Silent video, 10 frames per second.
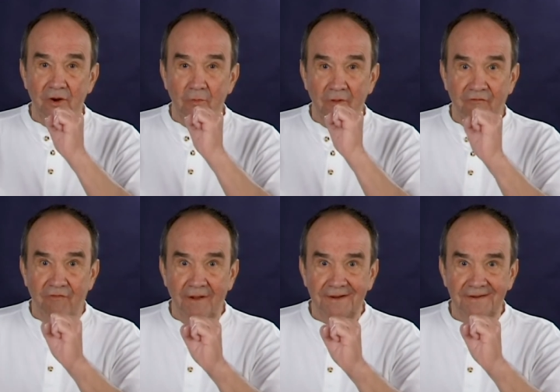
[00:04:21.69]

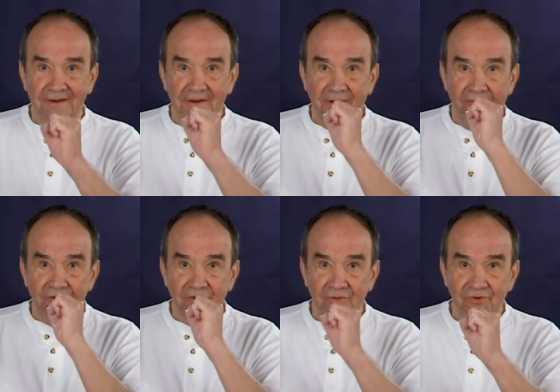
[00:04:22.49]
reflected of
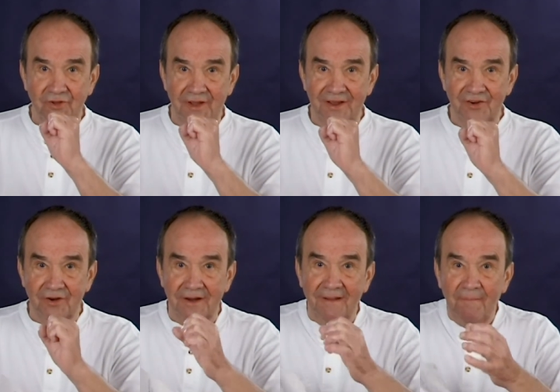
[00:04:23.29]
association